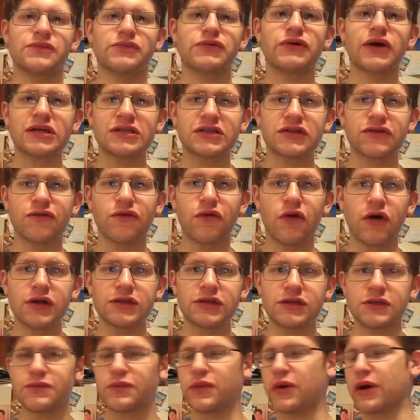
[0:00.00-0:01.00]
impressive
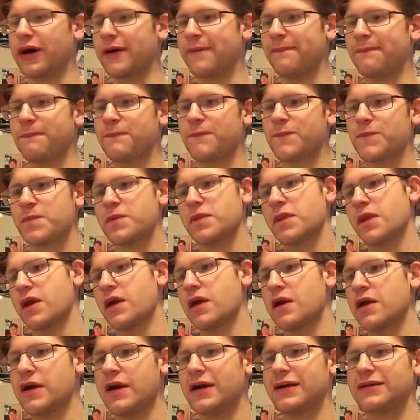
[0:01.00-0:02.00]
ones, but
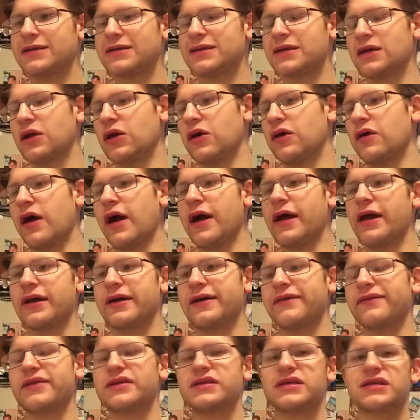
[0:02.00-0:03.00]
it's still alright. I
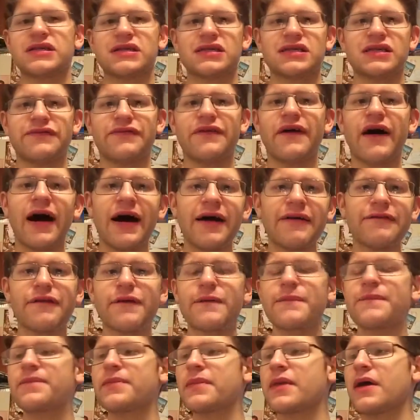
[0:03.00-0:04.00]
give it a 65.
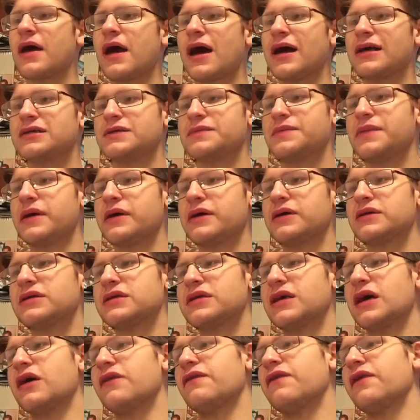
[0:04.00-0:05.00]
As a beer
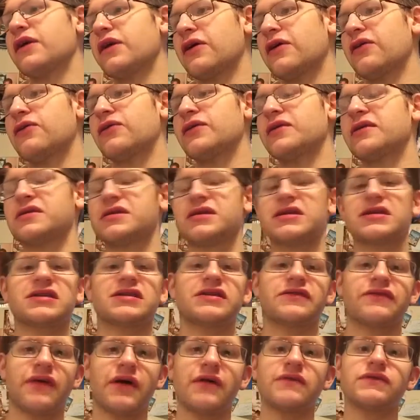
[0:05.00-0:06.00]
itself, I'll go with the
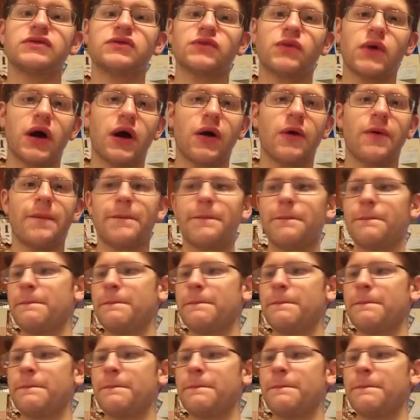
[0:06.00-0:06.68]
65 as well.